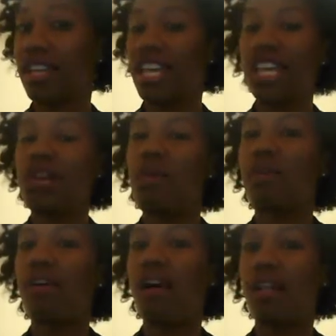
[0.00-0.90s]
he
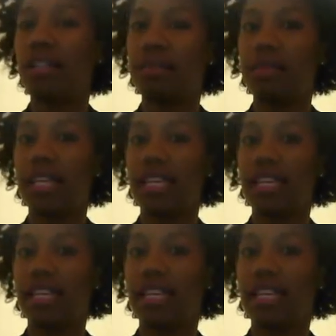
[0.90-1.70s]
won't call on me.